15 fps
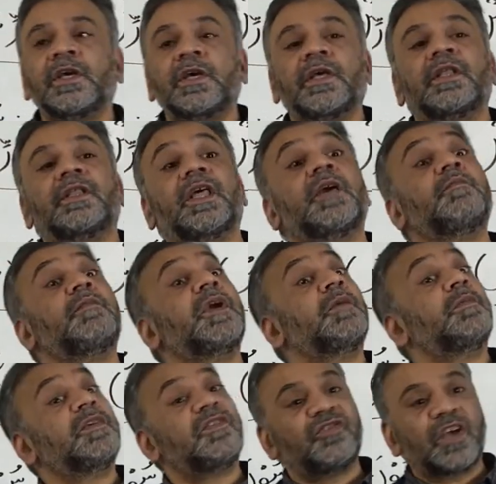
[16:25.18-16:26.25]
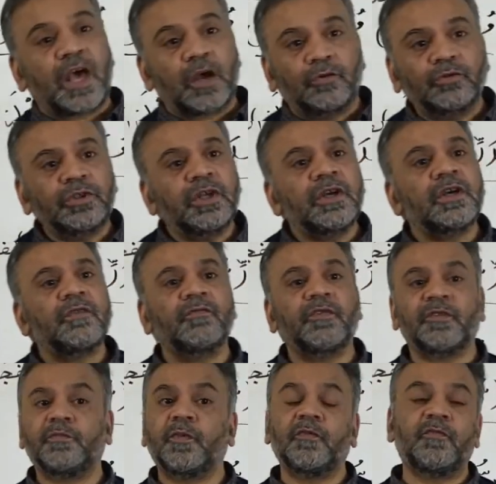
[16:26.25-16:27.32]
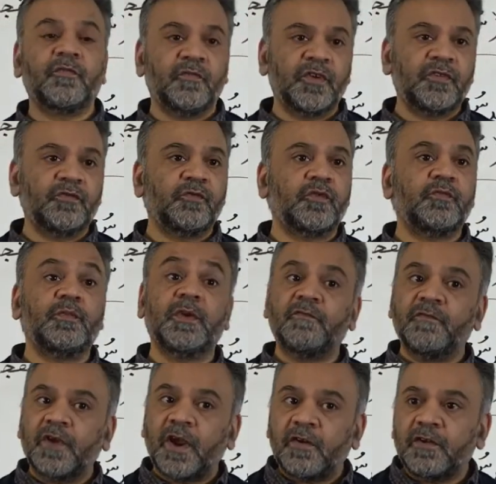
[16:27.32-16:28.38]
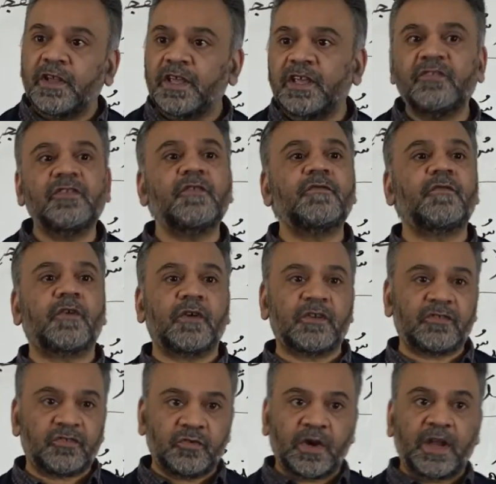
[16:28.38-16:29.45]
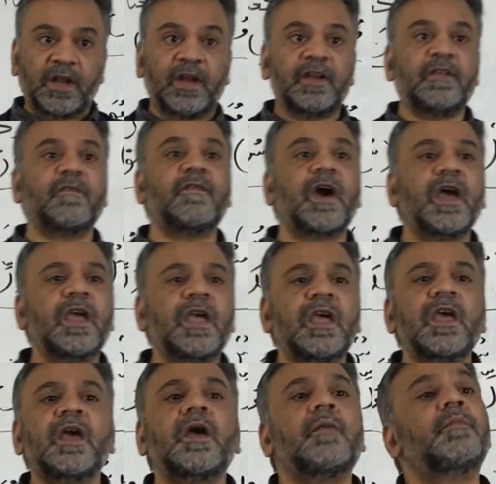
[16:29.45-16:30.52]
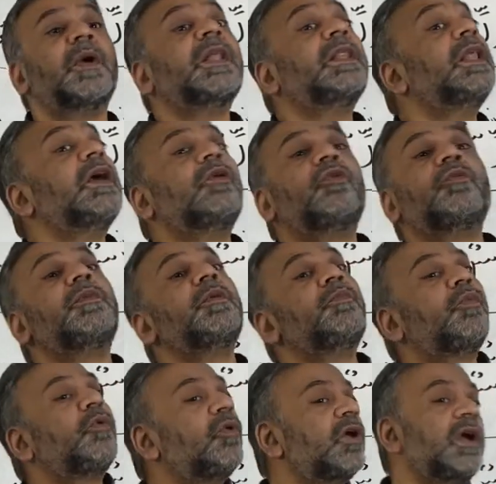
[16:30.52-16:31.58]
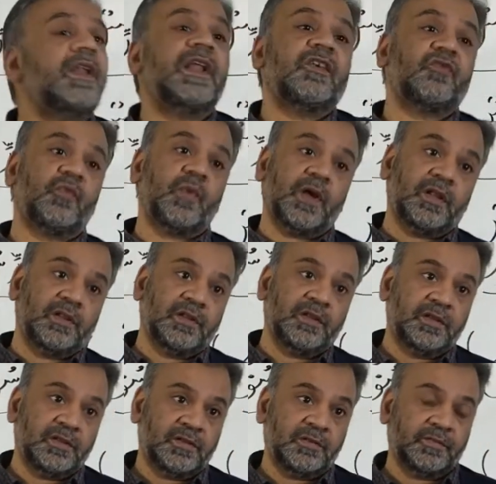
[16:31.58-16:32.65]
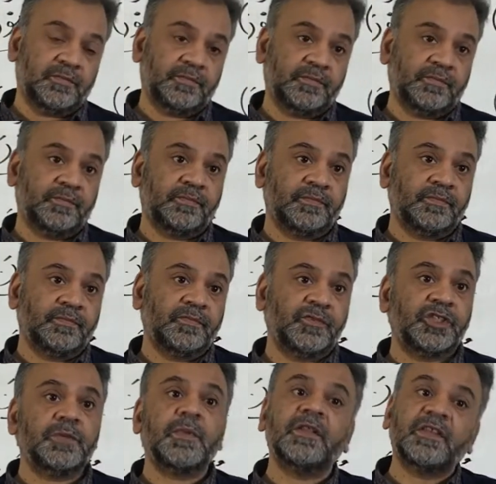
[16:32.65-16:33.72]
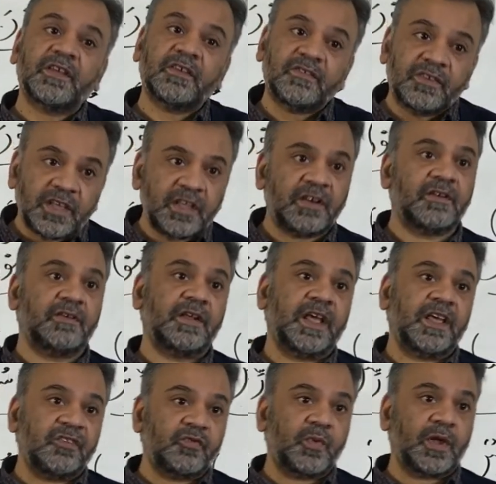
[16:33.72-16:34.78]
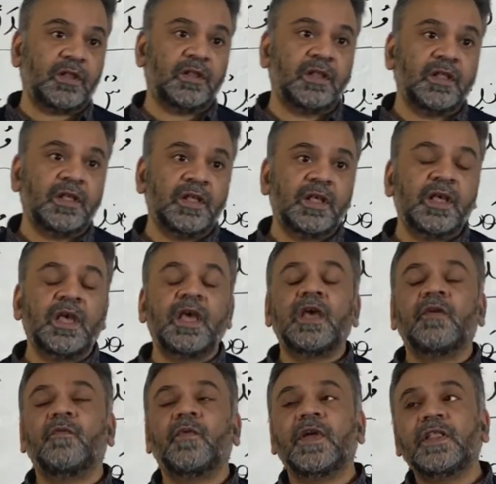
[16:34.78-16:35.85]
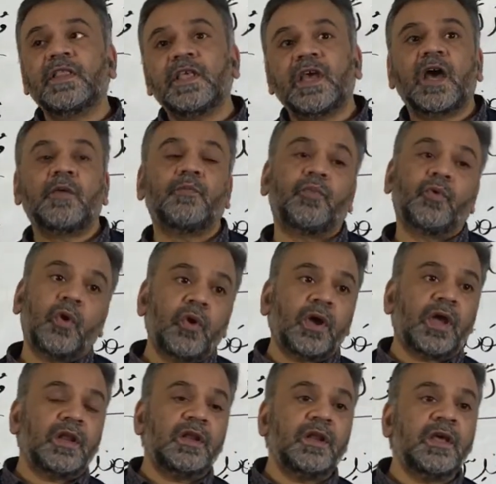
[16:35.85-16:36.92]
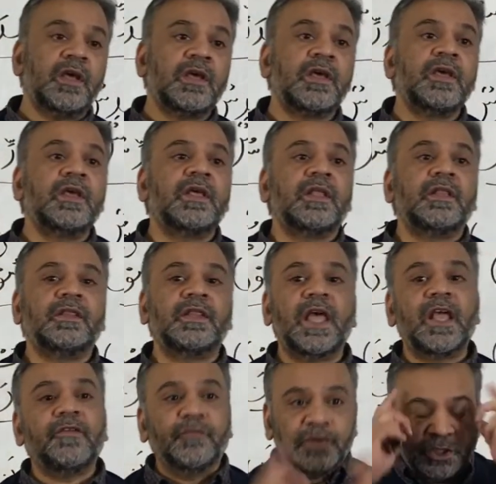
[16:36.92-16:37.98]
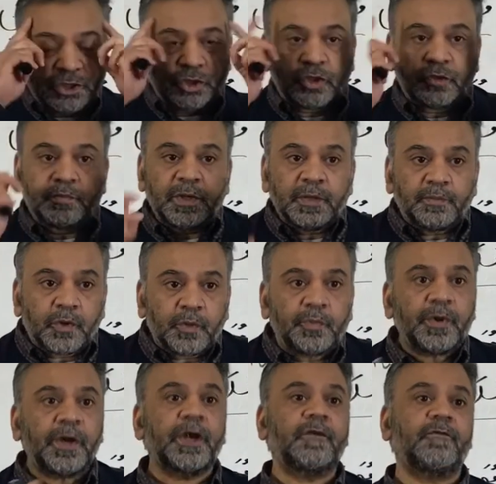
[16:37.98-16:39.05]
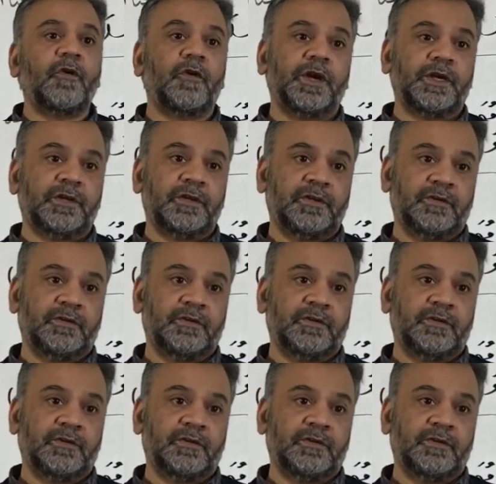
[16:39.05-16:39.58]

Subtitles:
they may be sound, which would be very easy for us to identify, but they could be broken as well. Jama taksir as well. When they are broken, then we should be prepared for it.